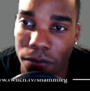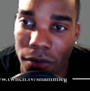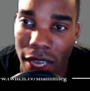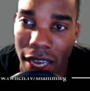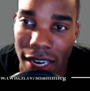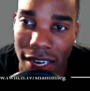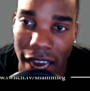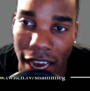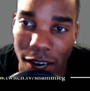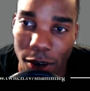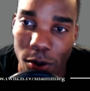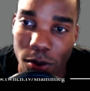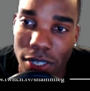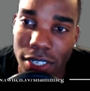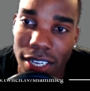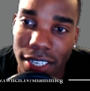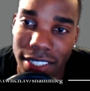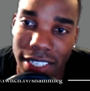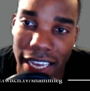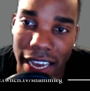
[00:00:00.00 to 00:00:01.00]
Not only
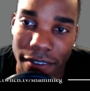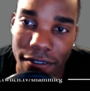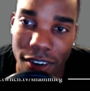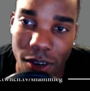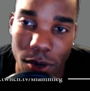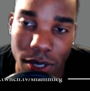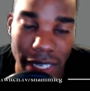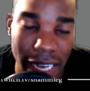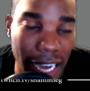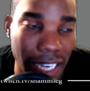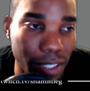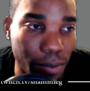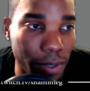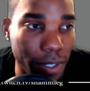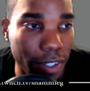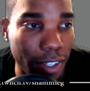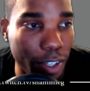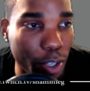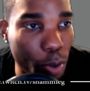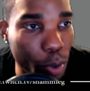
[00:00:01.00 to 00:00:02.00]
does he have no
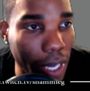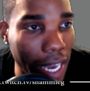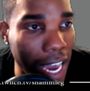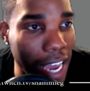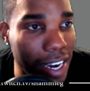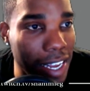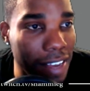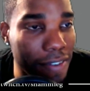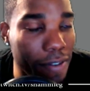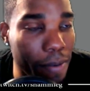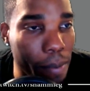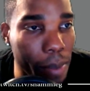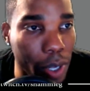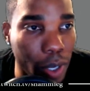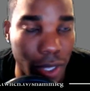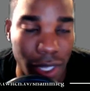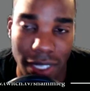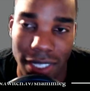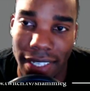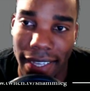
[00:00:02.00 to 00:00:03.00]
attachments, so you can't even
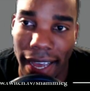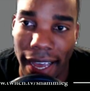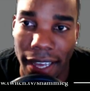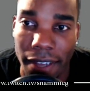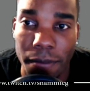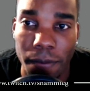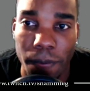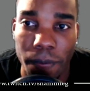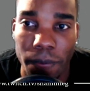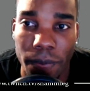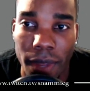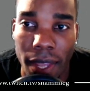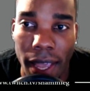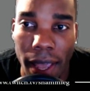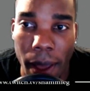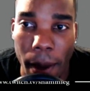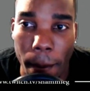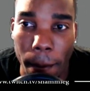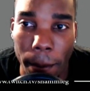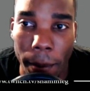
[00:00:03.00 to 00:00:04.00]
milk this guy,
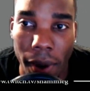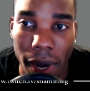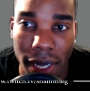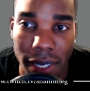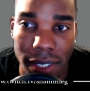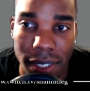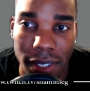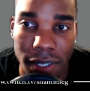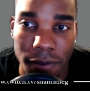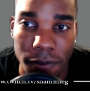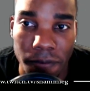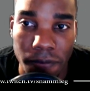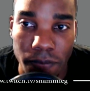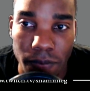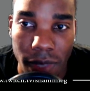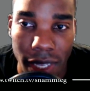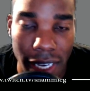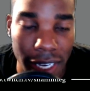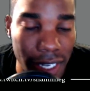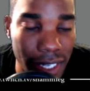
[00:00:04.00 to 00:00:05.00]
but
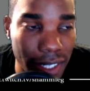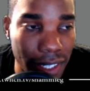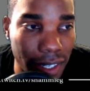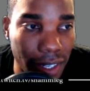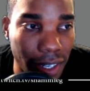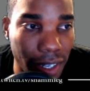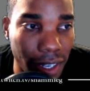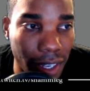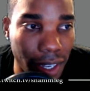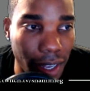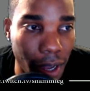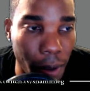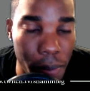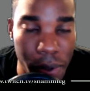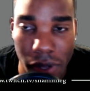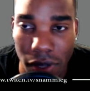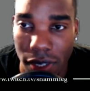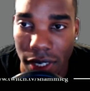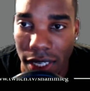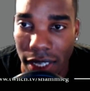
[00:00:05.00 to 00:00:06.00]
his
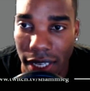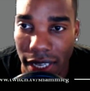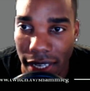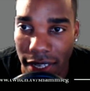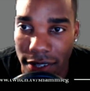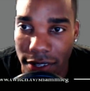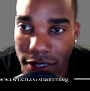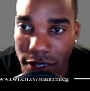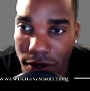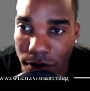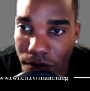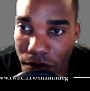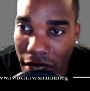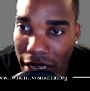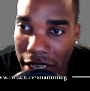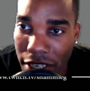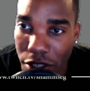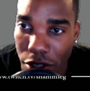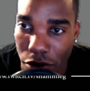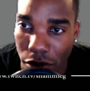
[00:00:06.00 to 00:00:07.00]
ability is
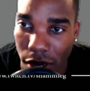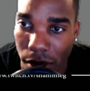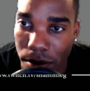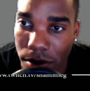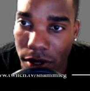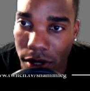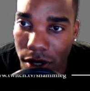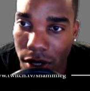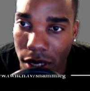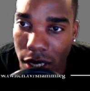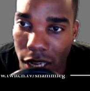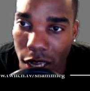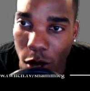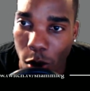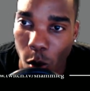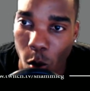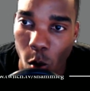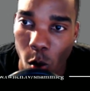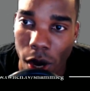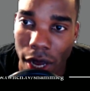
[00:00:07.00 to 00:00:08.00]
Interrupt.
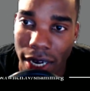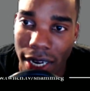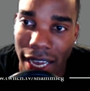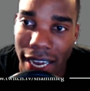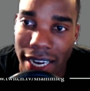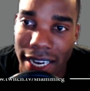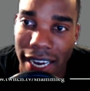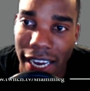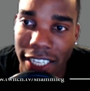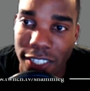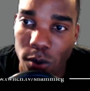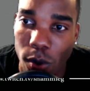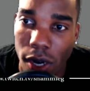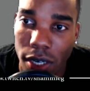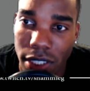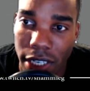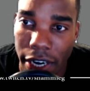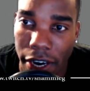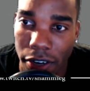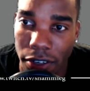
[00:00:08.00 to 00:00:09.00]
When a Night's
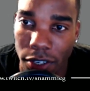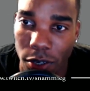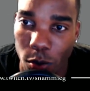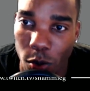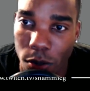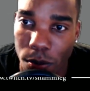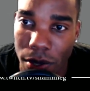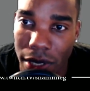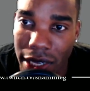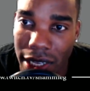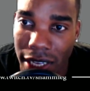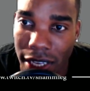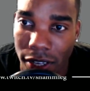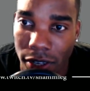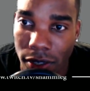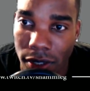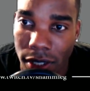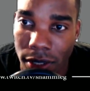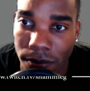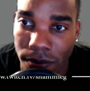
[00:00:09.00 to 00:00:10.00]
Watch character would be
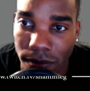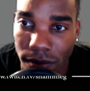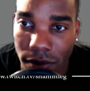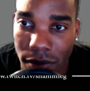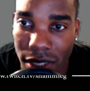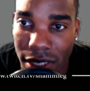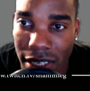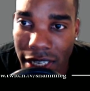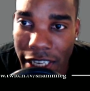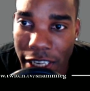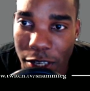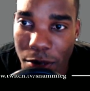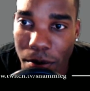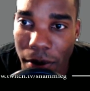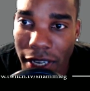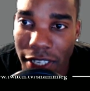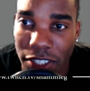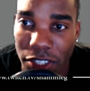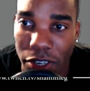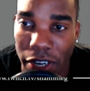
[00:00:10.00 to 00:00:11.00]
killed, kneel
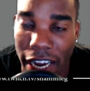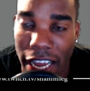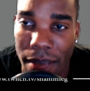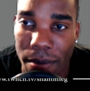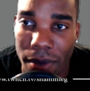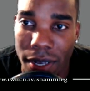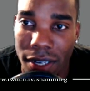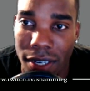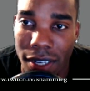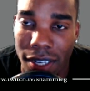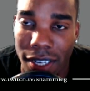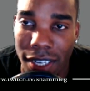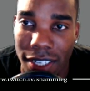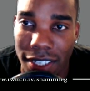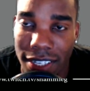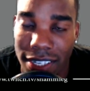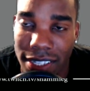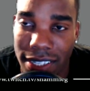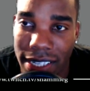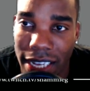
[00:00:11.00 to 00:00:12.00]
Maester Aemon
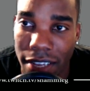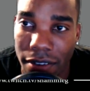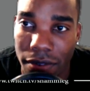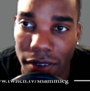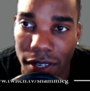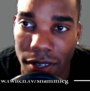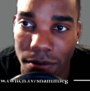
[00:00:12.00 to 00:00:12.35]
to save it.